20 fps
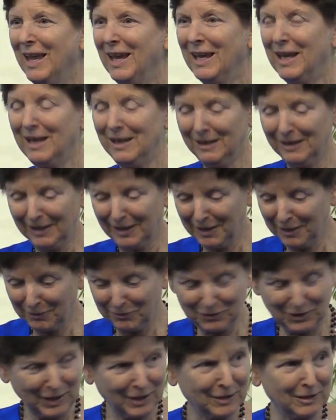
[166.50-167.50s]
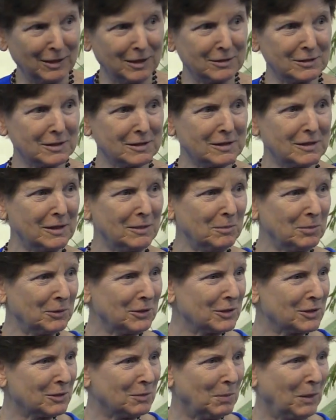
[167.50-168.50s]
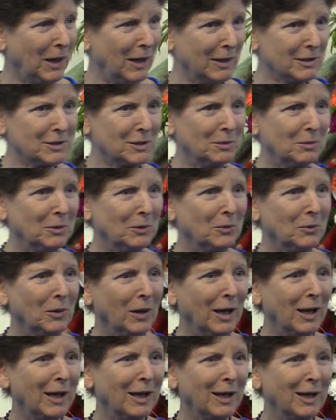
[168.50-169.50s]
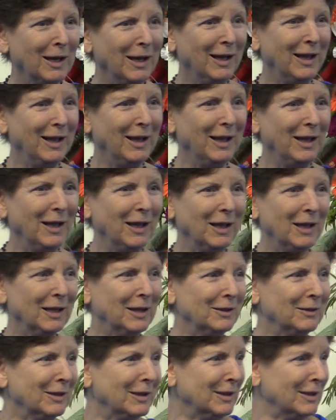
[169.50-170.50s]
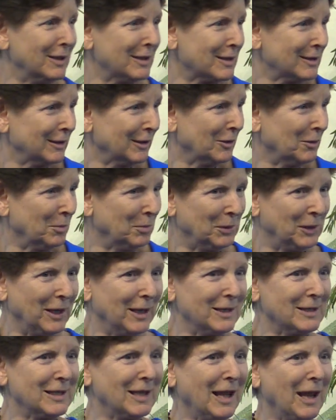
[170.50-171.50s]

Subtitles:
he lived in the simplest possible way in this little place.